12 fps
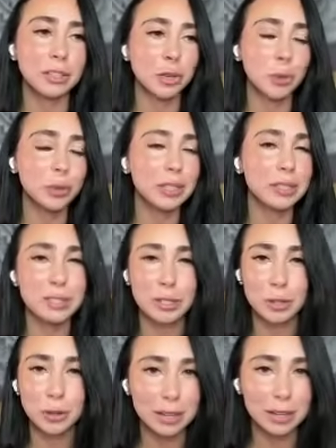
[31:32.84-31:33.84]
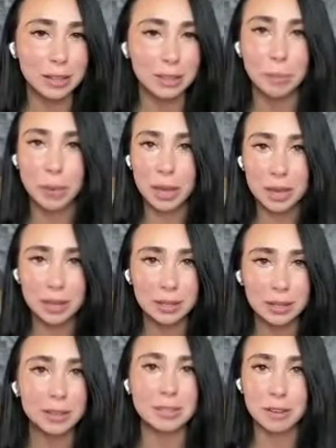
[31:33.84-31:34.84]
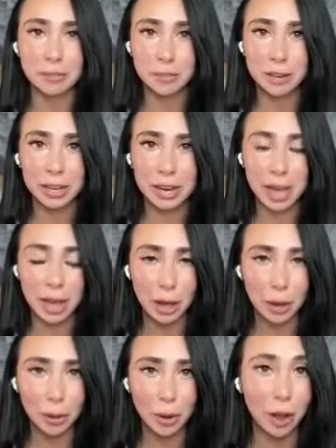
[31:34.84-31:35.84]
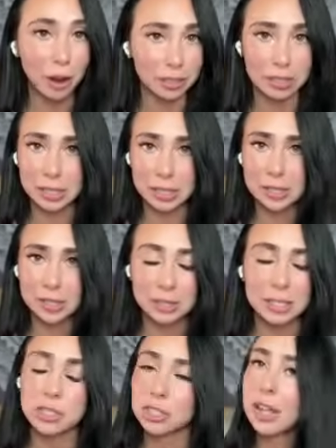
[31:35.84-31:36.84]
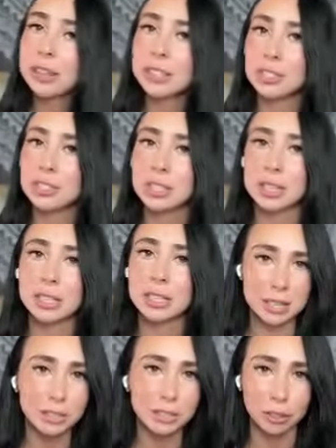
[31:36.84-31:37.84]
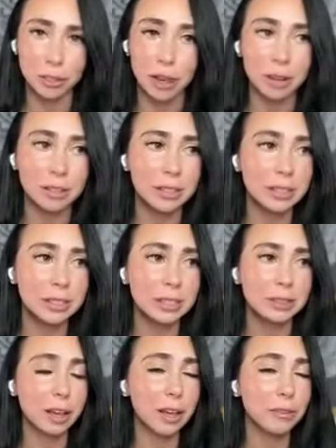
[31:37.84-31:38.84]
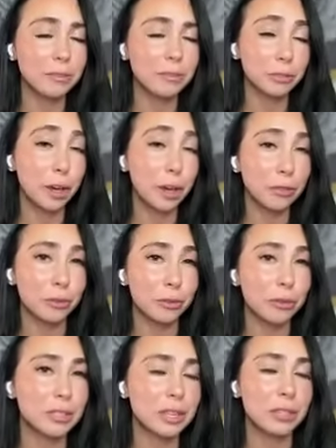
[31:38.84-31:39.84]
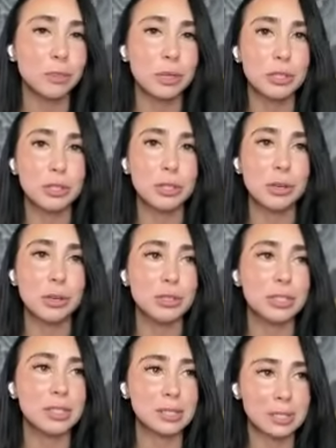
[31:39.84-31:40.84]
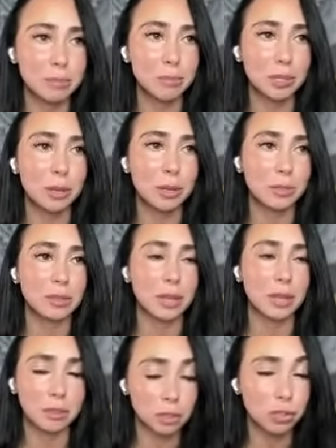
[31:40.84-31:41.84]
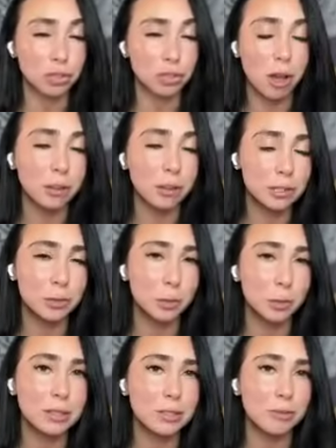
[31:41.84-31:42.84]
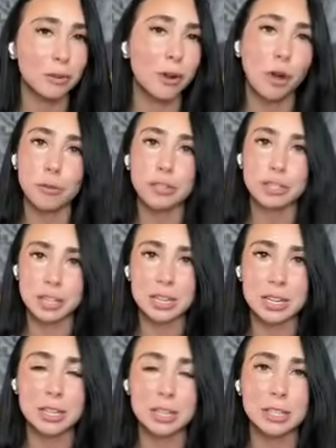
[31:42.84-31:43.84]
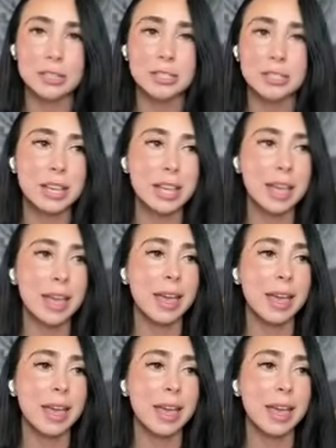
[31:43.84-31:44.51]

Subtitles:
I don't want to discredit the pain and the suffering and how hard it is. It's challenging and it takes a lot. Like I've gone through this endometriosis symptoms, like the strongest ones, for over 10 years.